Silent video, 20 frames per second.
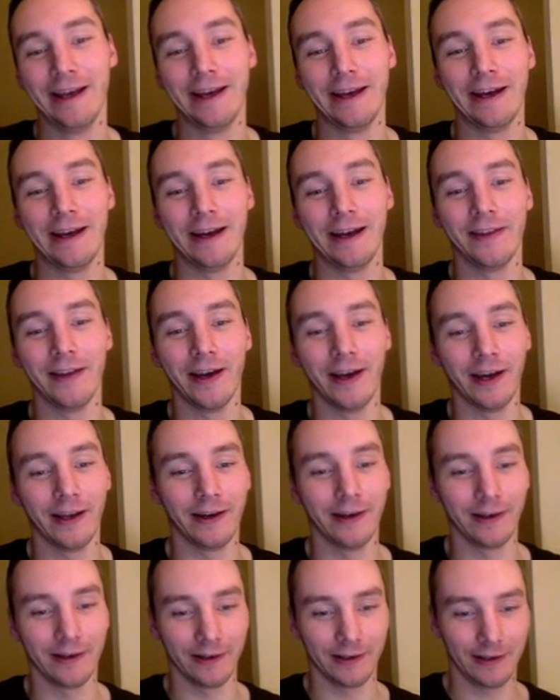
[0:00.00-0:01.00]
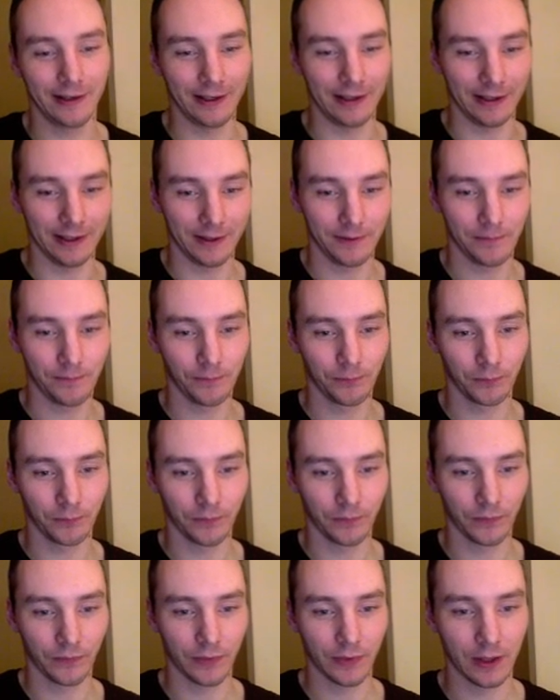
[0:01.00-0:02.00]
And then here,
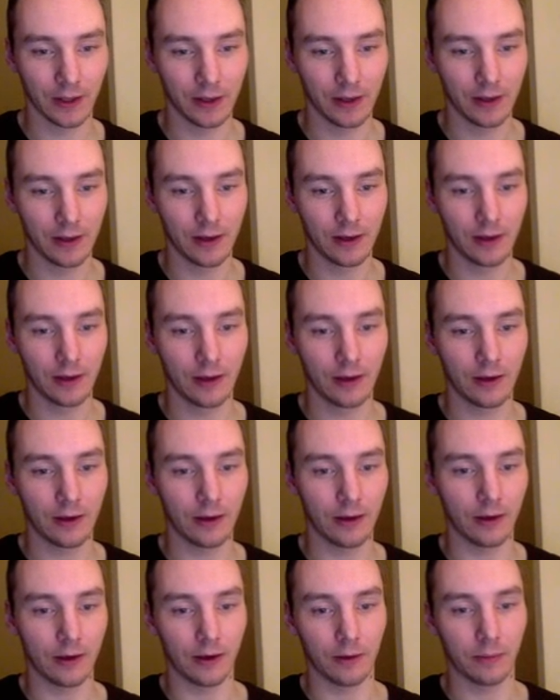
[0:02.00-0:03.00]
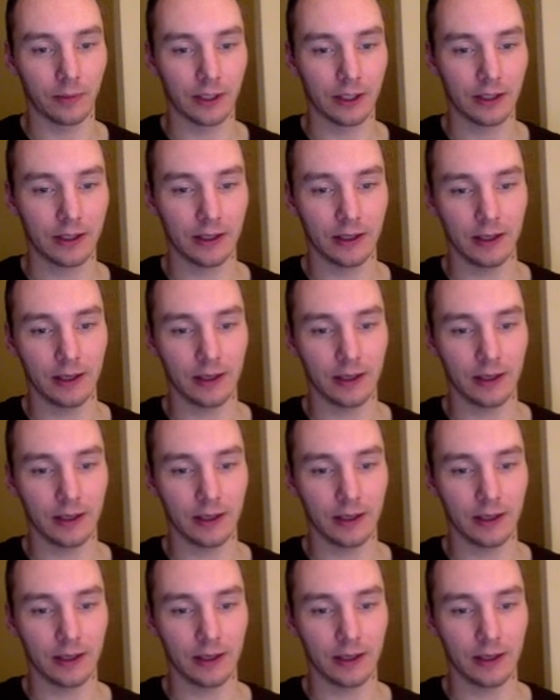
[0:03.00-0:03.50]
apply